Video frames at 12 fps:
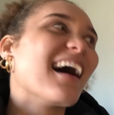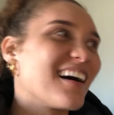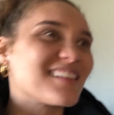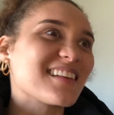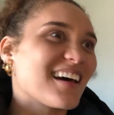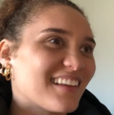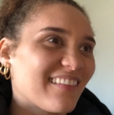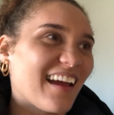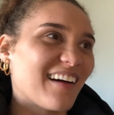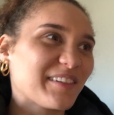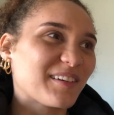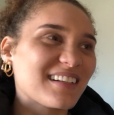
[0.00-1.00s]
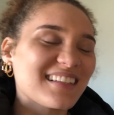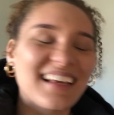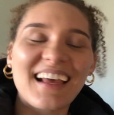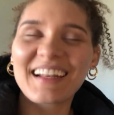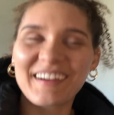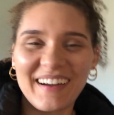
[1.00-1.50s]
Outside in the outdoors.
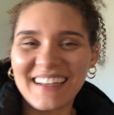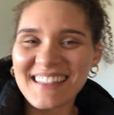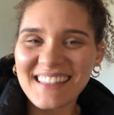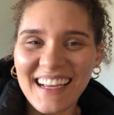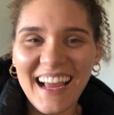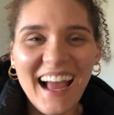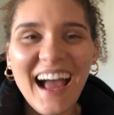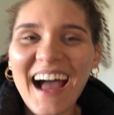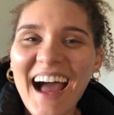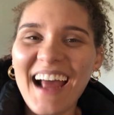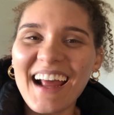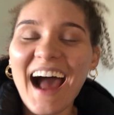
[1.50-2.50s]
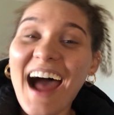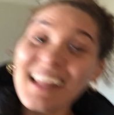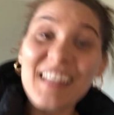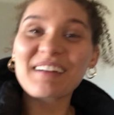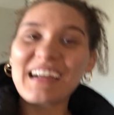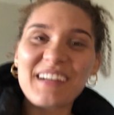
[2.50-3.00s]
Anyways, I
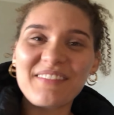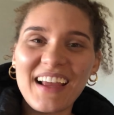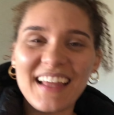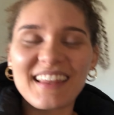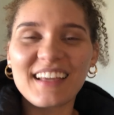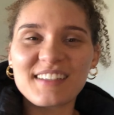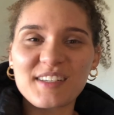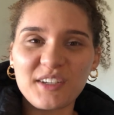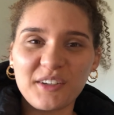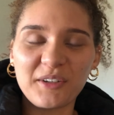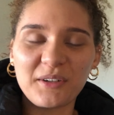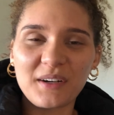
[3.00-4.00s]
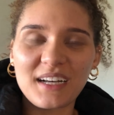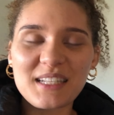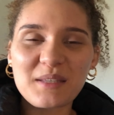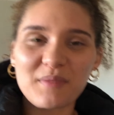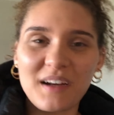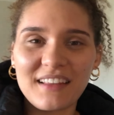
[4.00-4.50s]
highly recommend that you
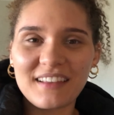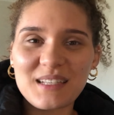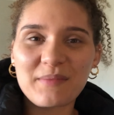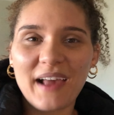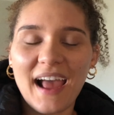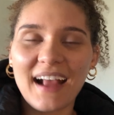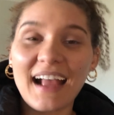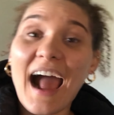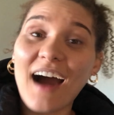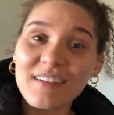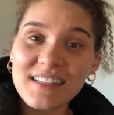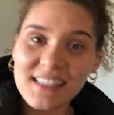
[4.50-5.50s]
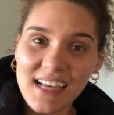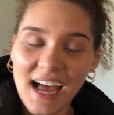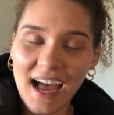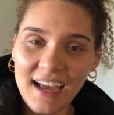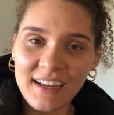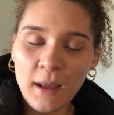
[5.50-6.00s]
spray this bag
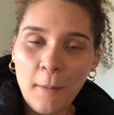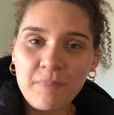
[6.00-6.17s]
outside.